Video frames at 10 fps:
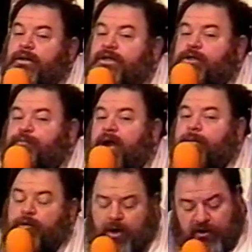This is
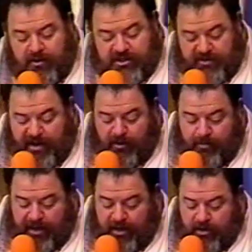probably the way it reads in the
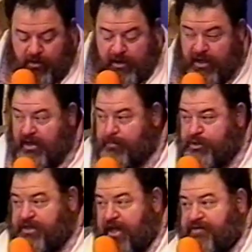Aramaic, okay? And I'm
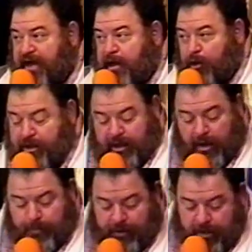just guessing, I'll look it
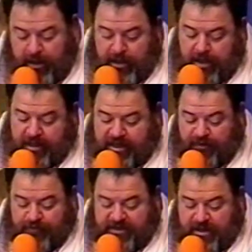up.
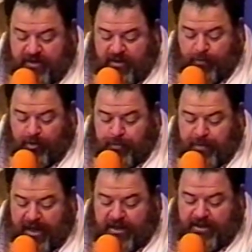Kepha said to them,
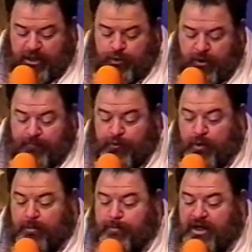Repent, each one of
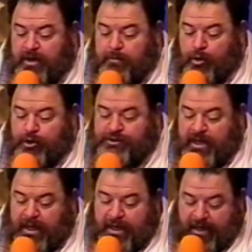you, and be immersed
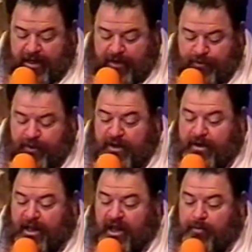in the
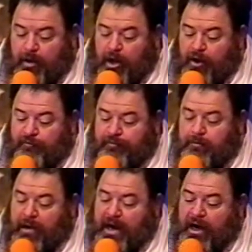name of
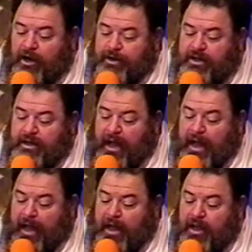Mar
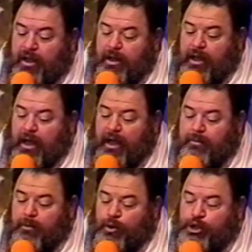Yah
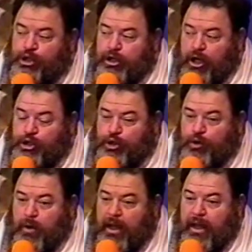Hamosh,
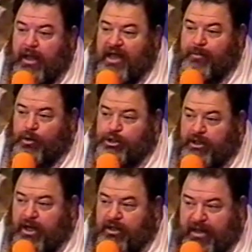Yeshua
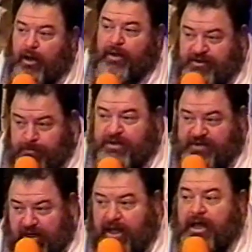HaMoshiach. Now that's
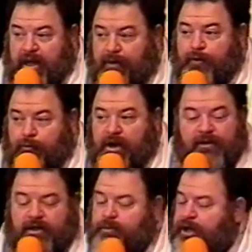missing in the Greek,
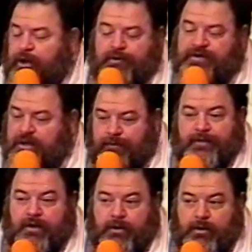that's why you don't see it there.